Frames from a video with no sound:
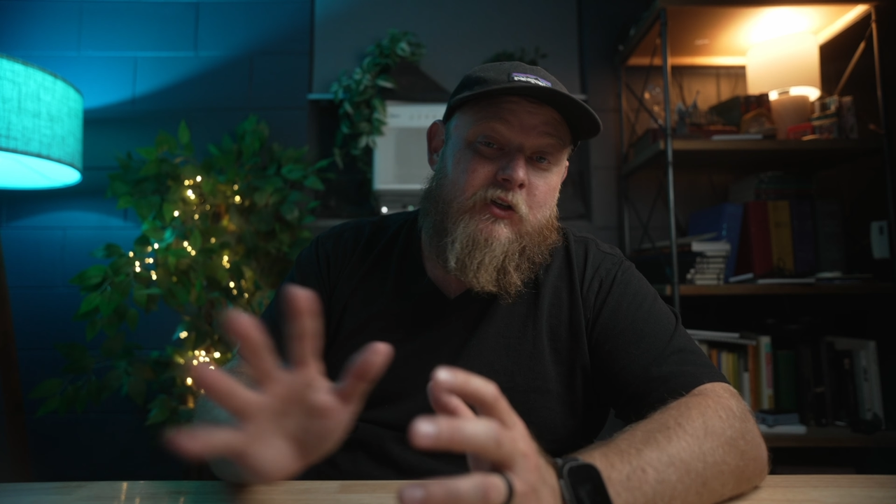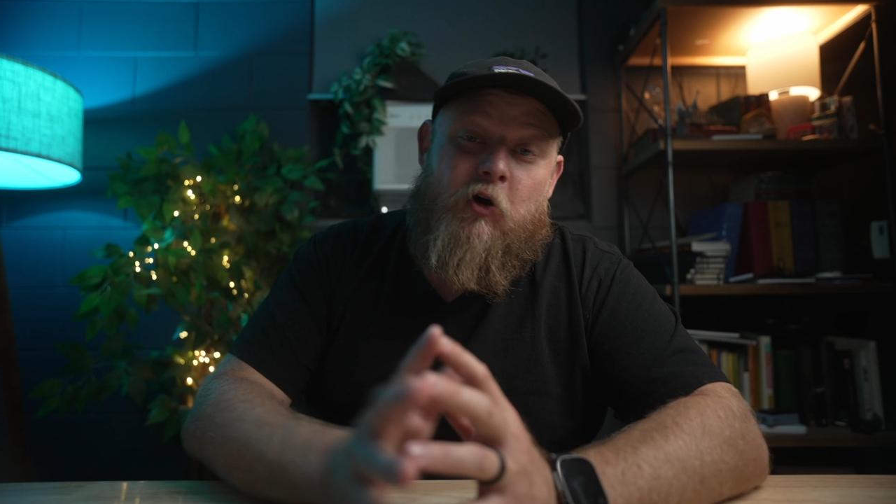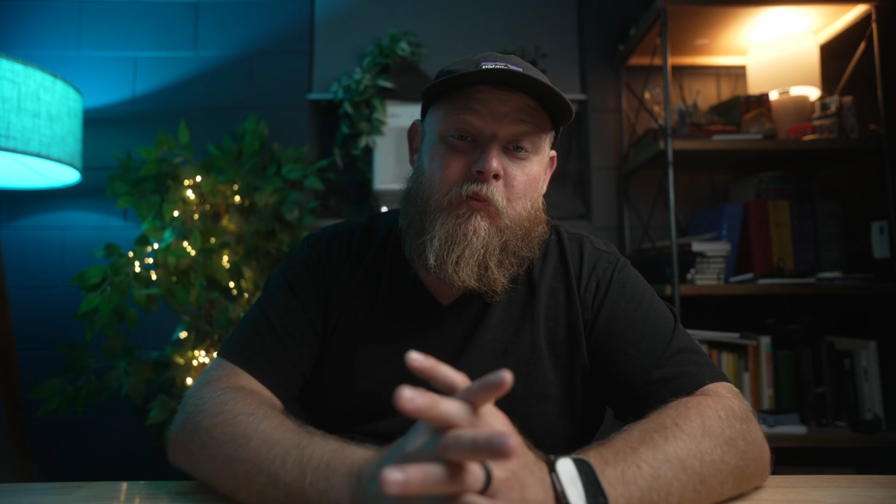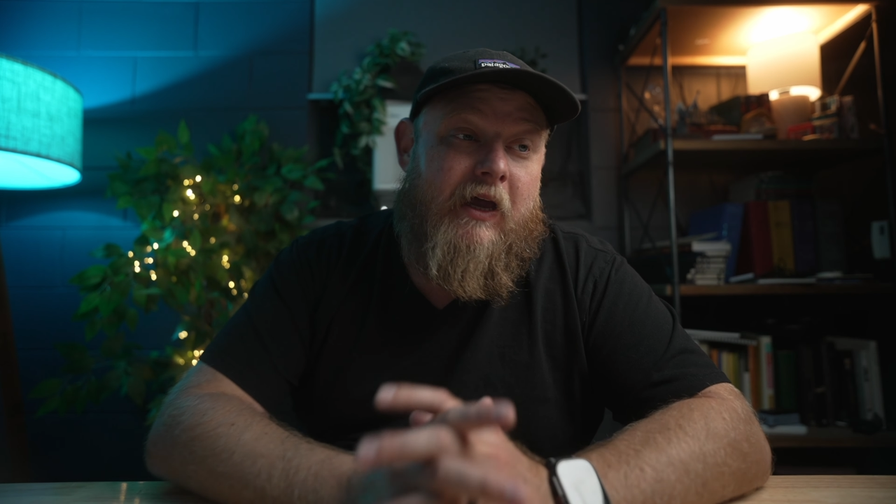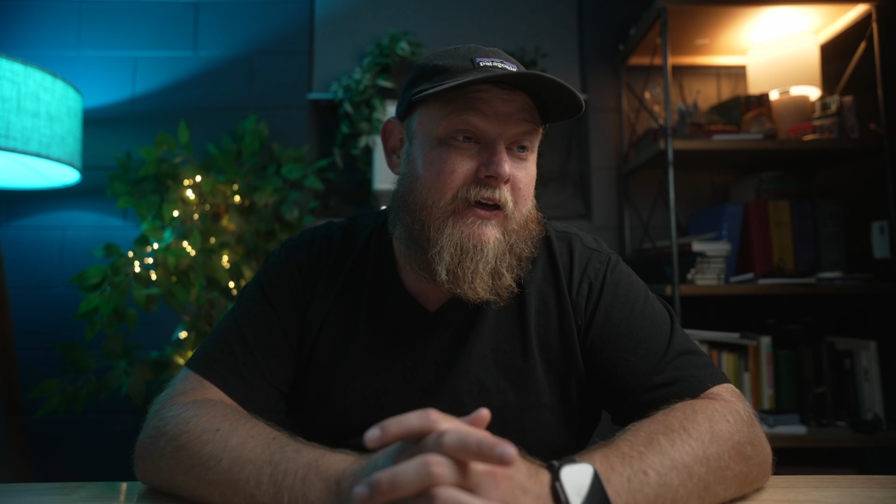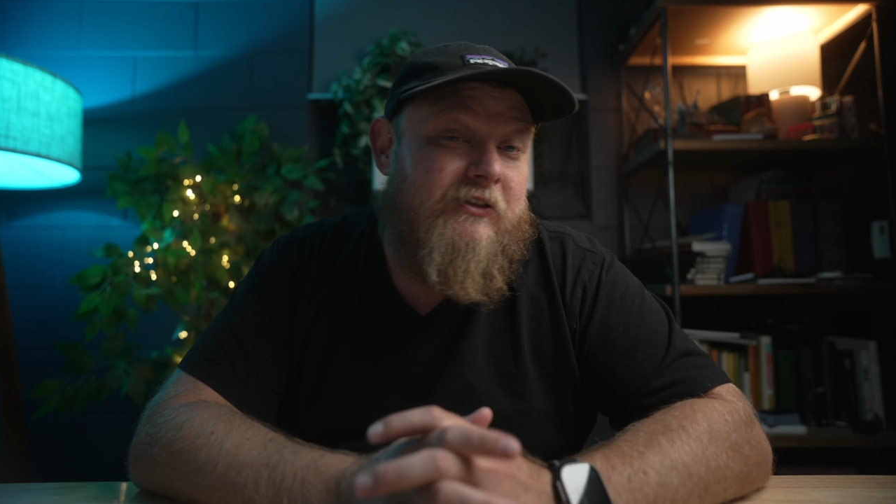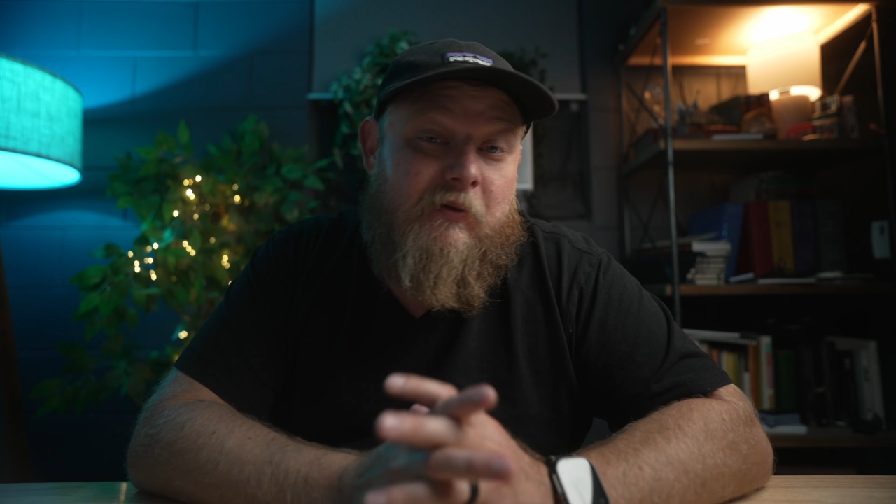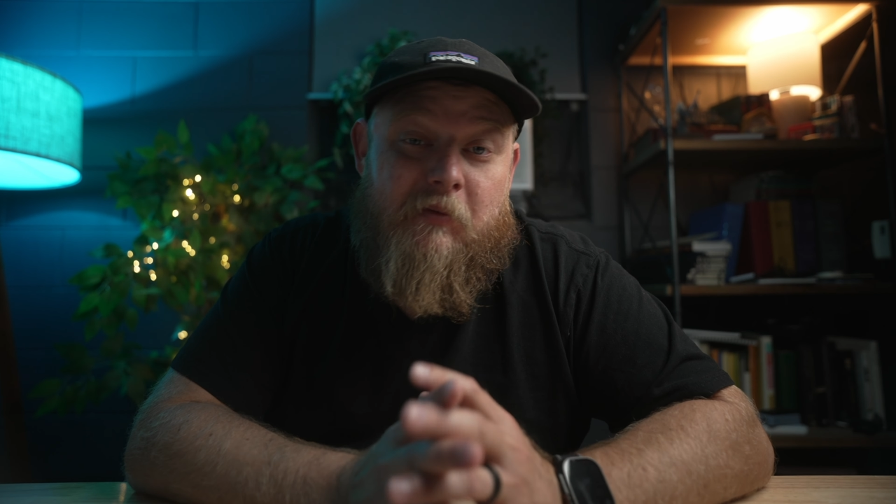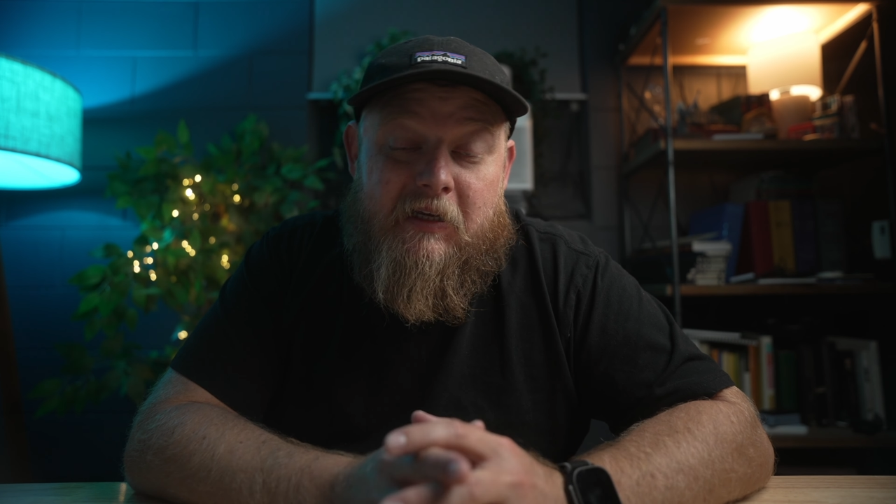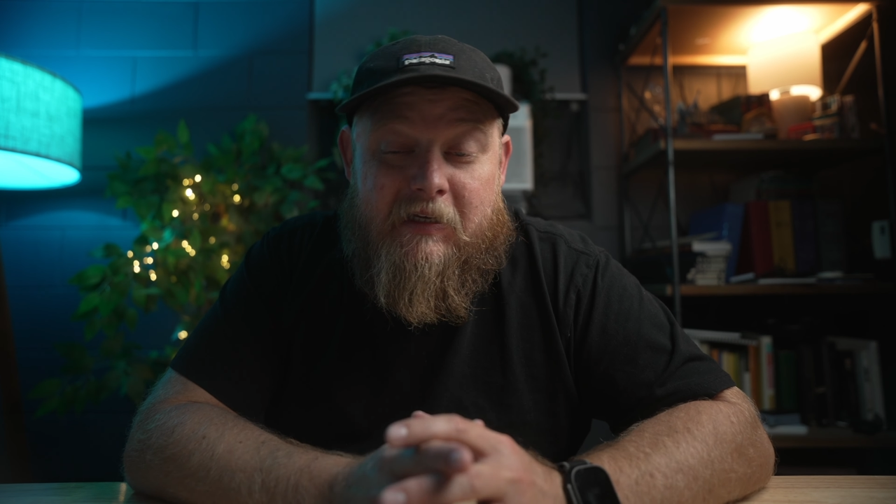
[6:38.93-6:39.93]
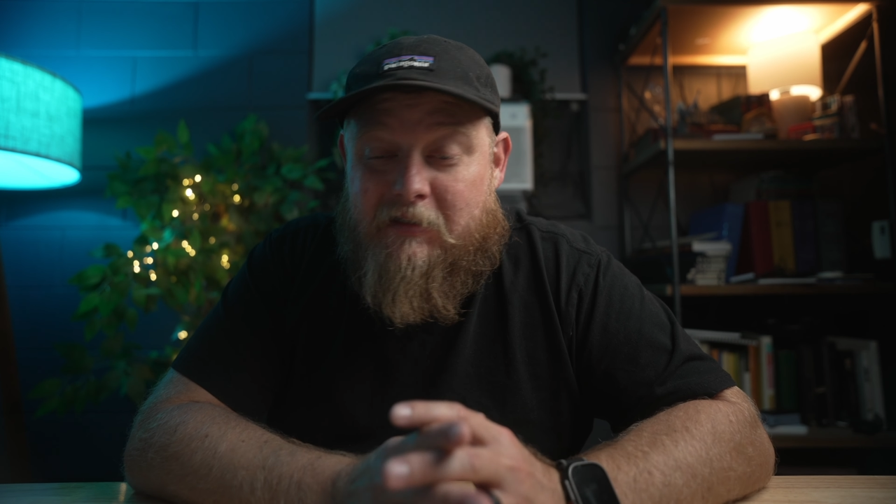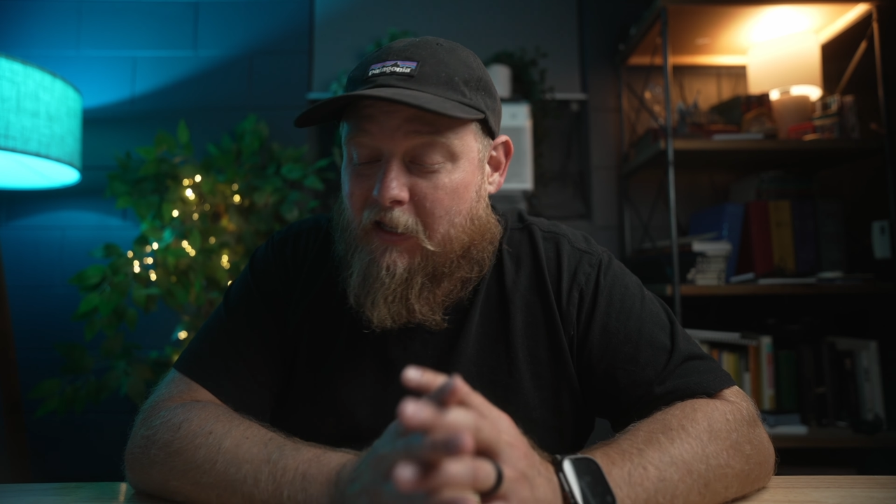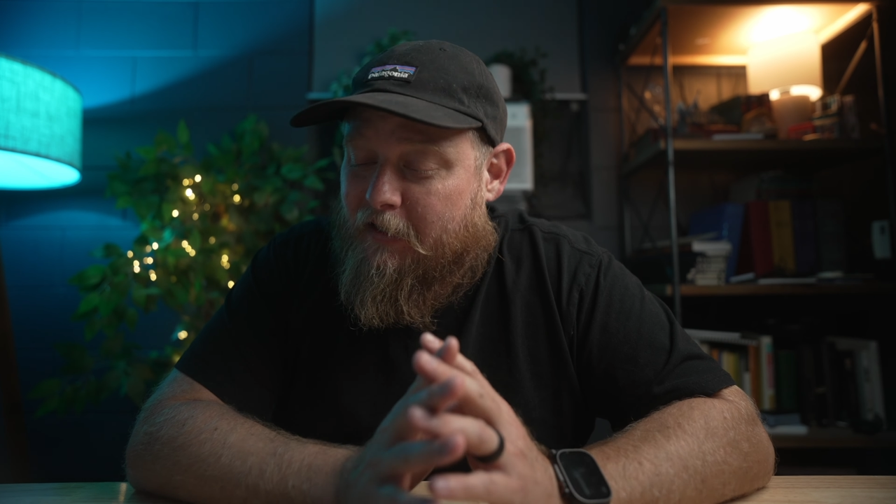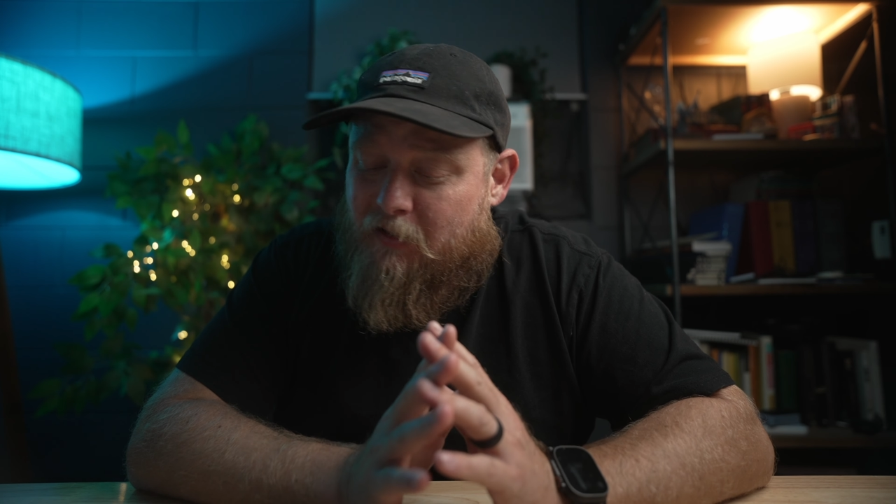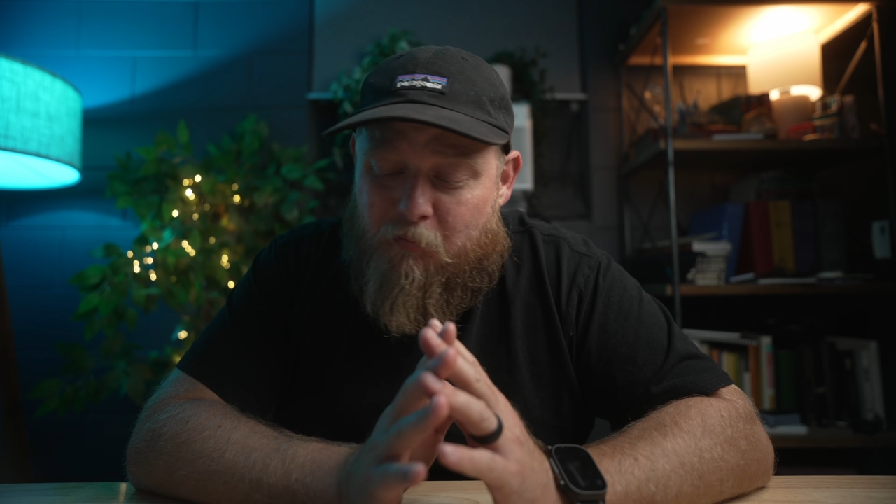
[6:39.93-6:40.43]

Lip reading: Note Max to me is like the